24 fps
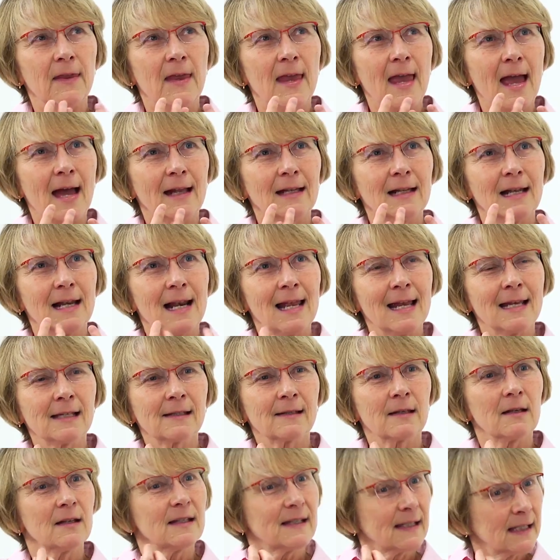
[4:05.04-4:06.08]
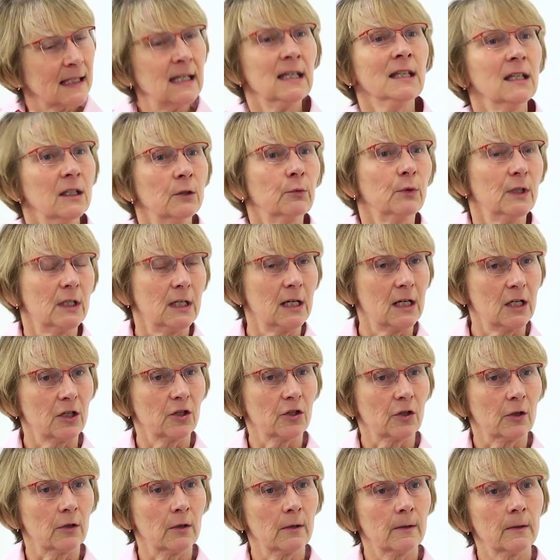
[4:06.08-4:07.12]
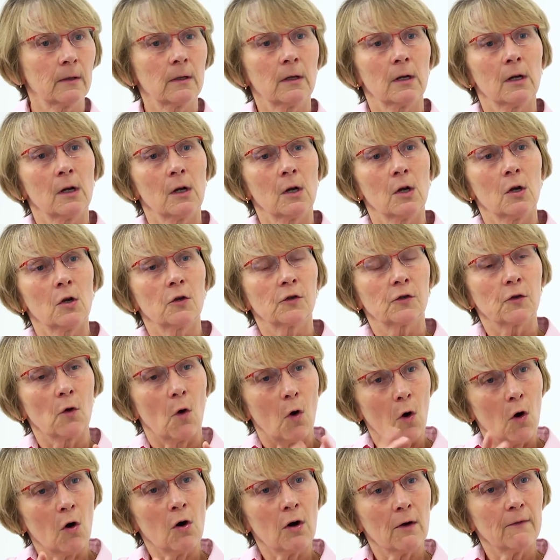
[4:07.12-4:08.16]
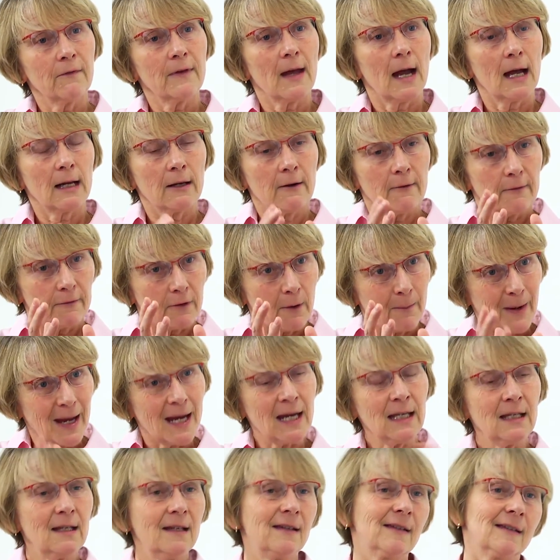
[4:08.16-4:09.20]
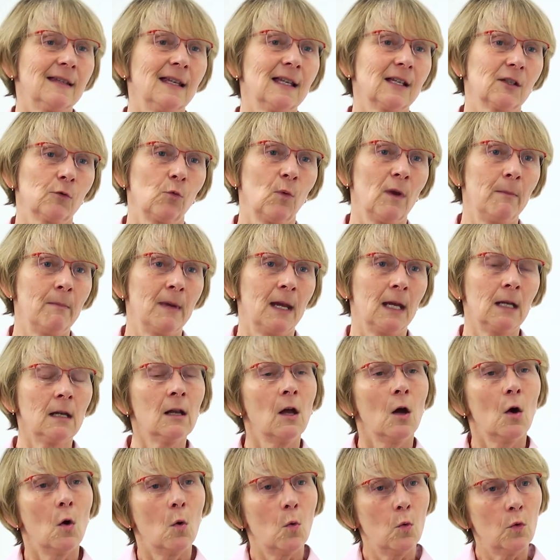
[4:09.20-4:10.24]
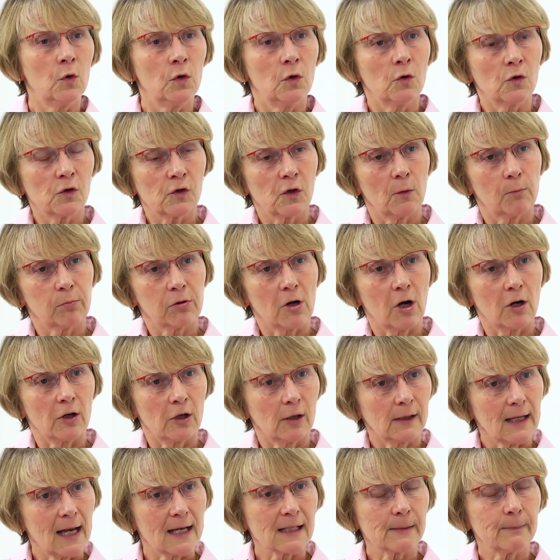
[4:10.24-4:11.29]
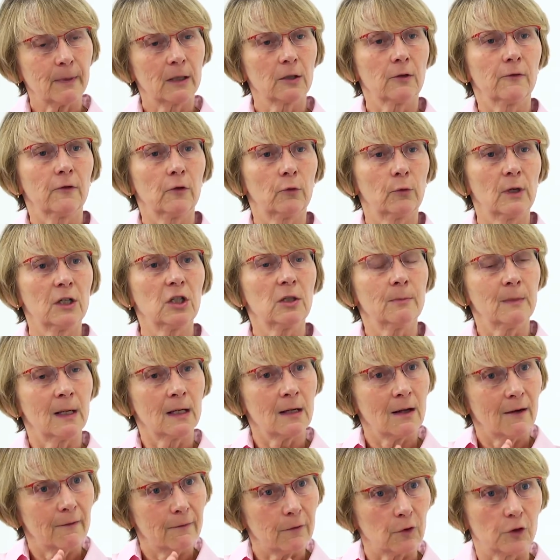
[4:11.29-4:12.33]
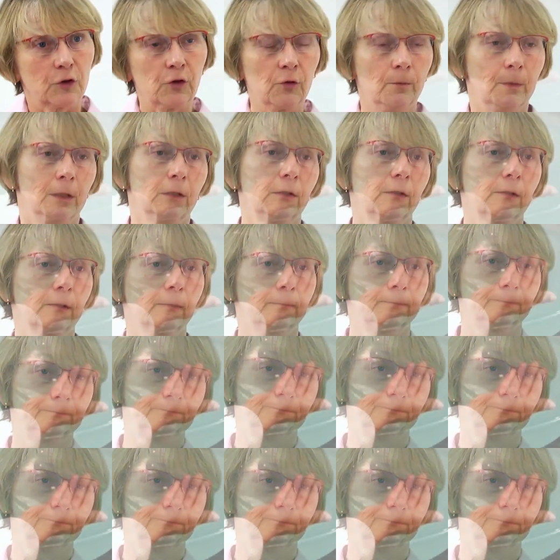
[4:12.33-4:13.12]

they had less skin irritation. So all of that from 86 women who used the product as part of a regimen for two months.